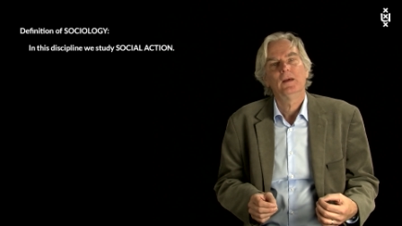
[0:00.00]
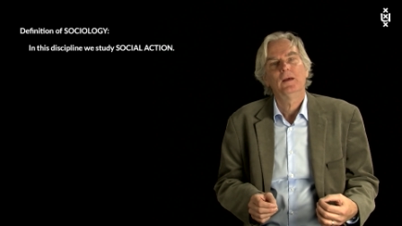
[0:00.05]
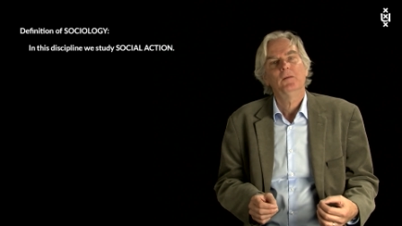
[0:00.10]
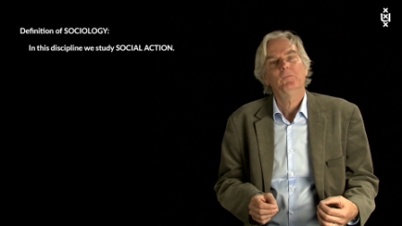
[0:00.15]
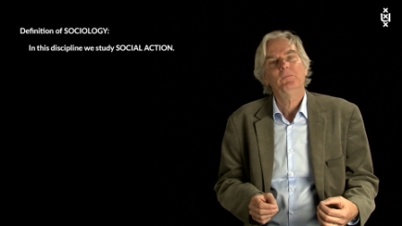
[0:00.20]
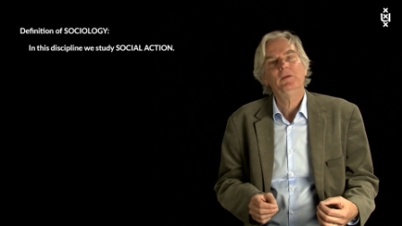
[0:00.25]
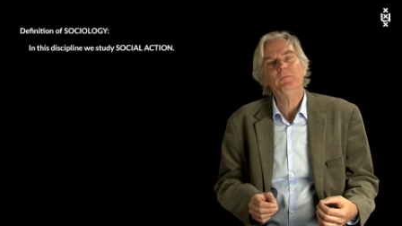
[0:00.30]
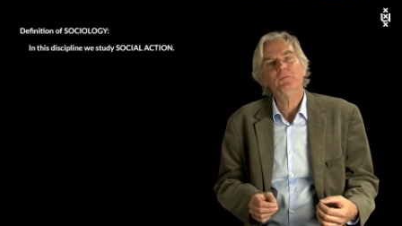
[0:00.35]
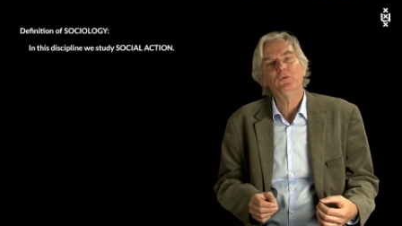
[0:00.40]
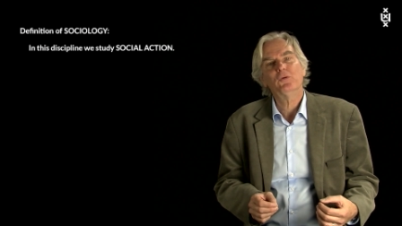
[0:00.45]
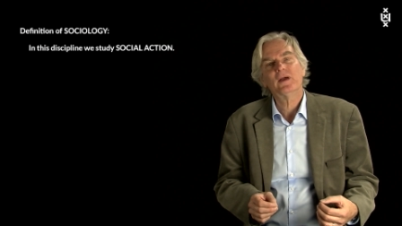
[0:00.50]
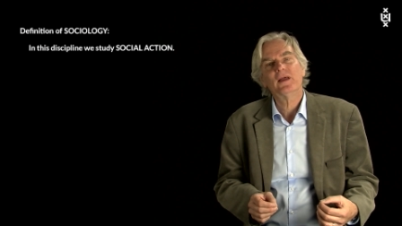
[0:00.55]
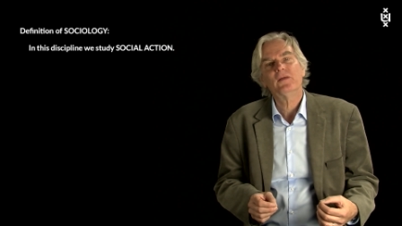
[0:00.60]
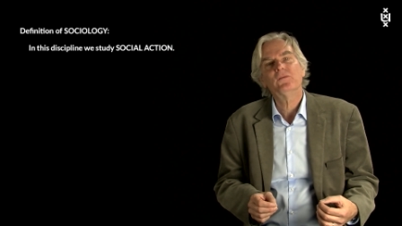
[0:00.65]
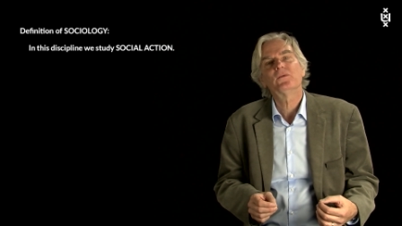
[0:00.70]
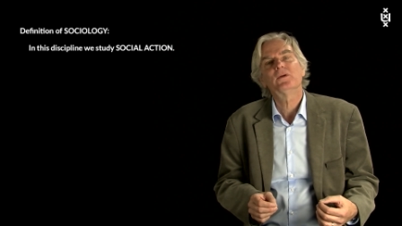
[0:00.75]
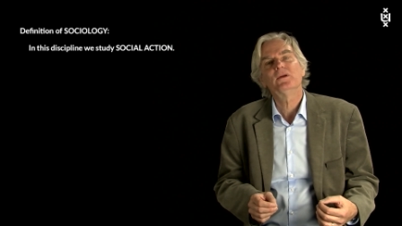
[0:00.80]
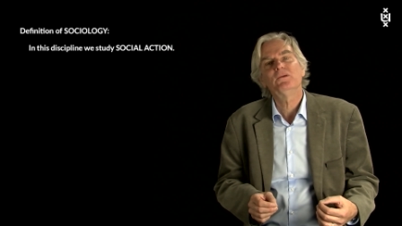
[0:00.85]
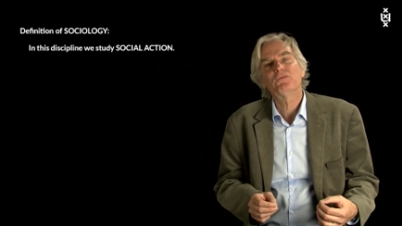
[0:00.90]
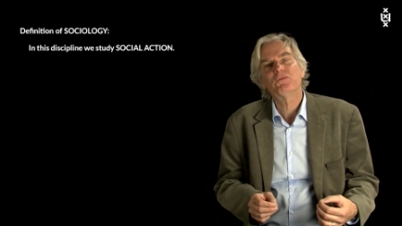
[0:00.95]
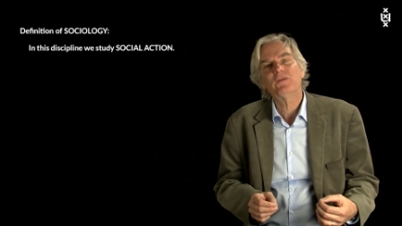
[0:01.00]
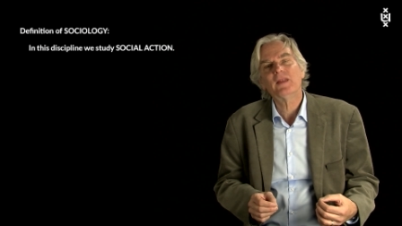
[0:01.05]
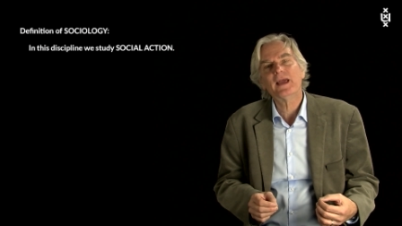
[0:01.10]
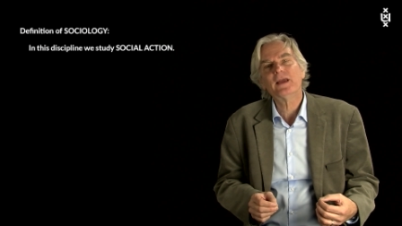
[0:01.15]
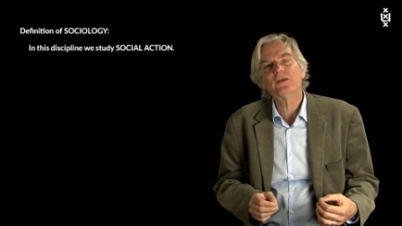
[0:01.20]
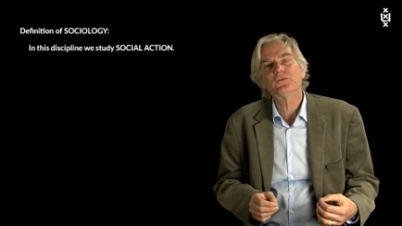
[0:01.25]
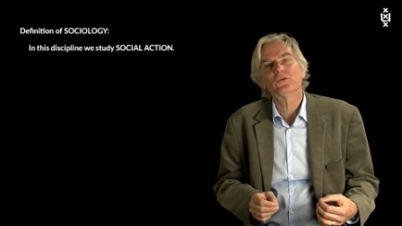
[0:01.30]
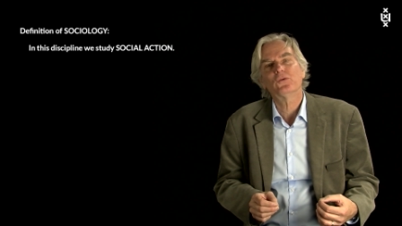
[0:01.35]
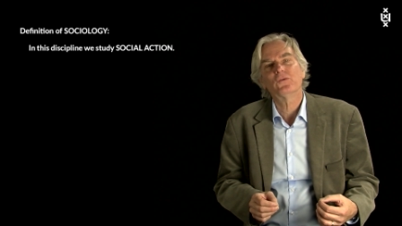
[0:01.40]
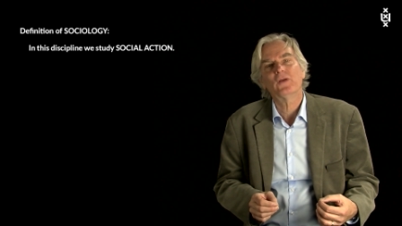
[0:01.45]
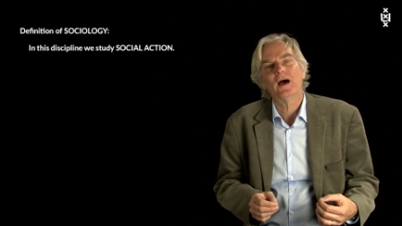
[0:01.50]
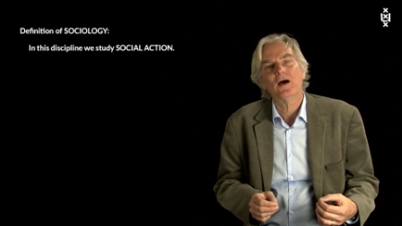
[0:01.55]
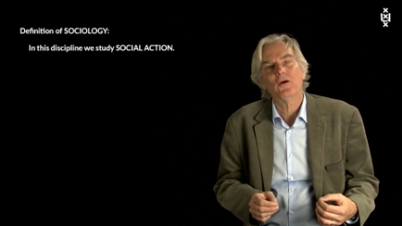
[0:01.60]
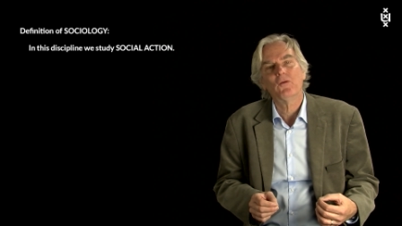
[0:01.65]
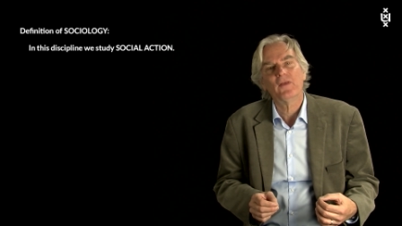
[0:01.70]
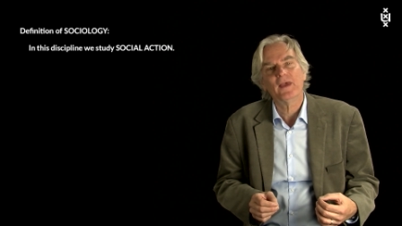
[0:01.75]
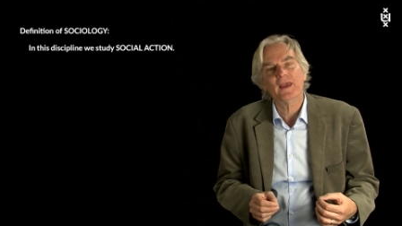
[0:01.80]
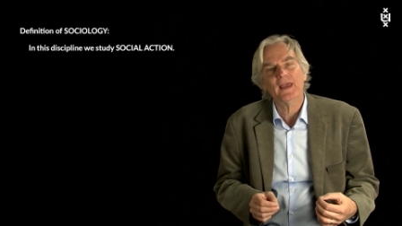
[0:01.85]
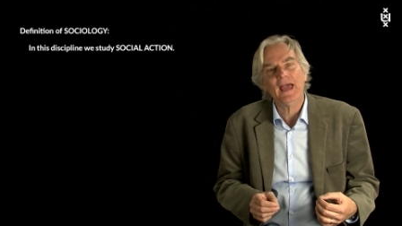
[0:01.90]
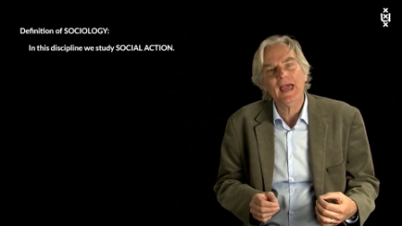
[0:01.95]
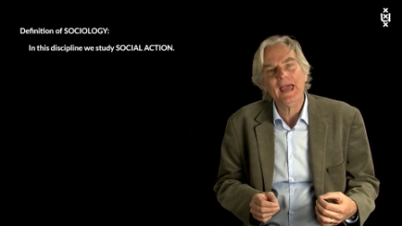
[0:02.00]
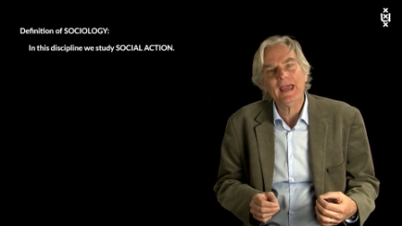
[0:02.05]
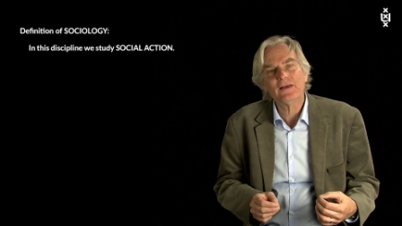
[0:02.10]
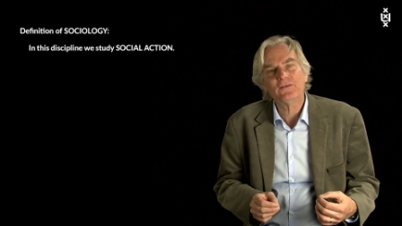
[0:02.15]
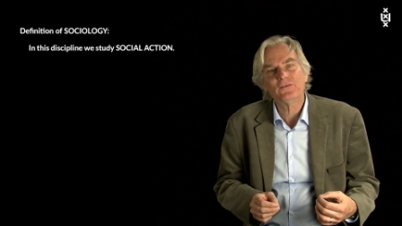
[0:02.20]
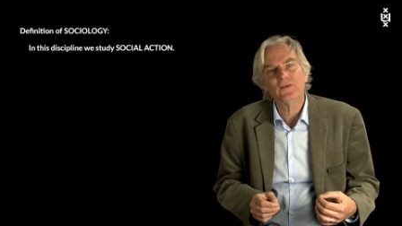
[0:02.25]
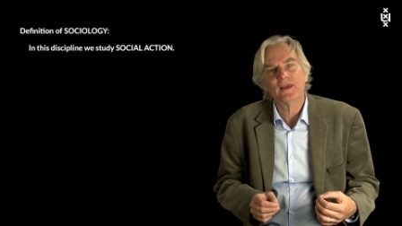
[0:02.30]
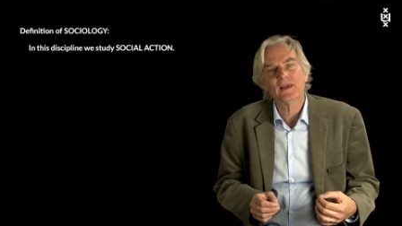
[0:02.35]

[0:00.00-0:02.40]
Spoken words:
People can reflect on how they act,